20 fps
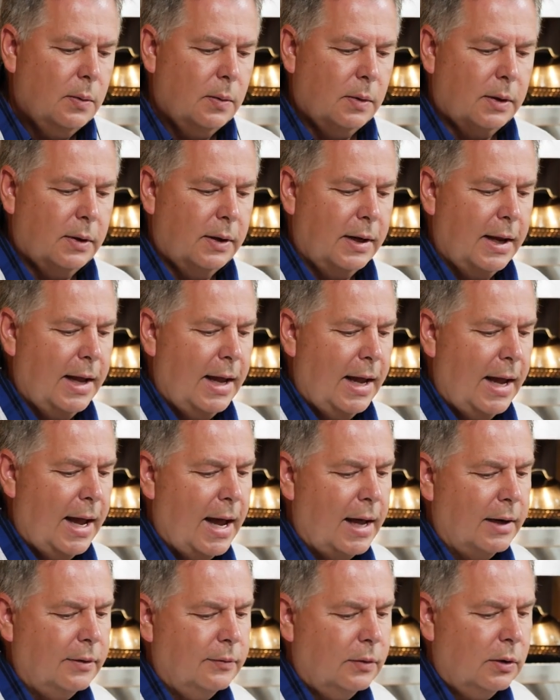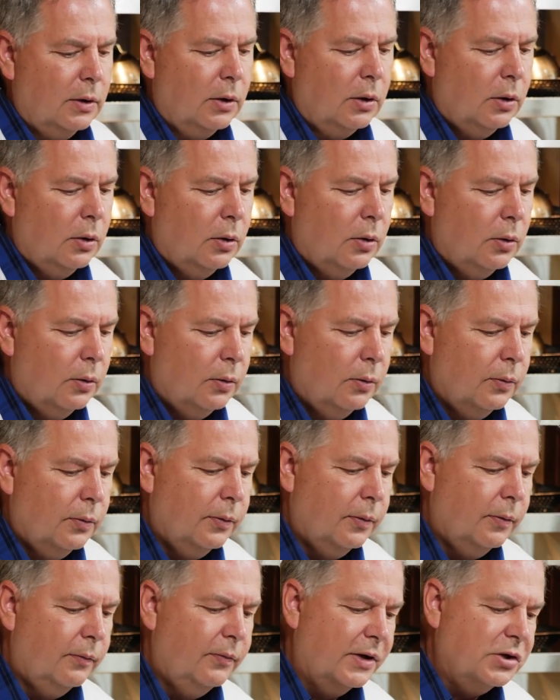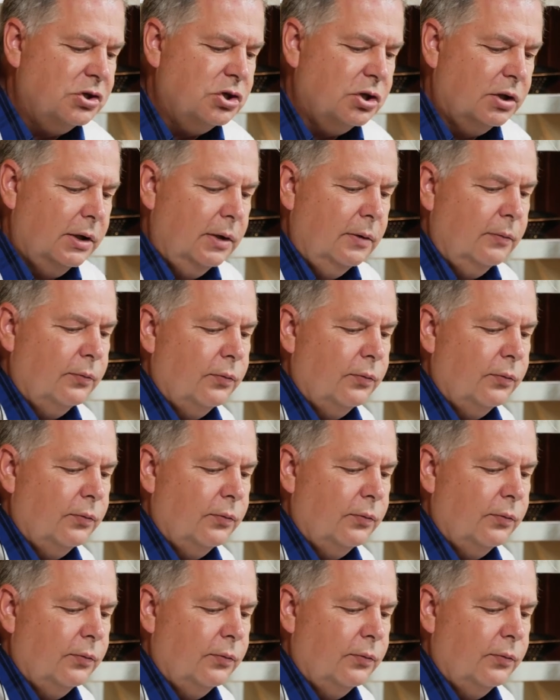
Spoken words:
We're going to add eventually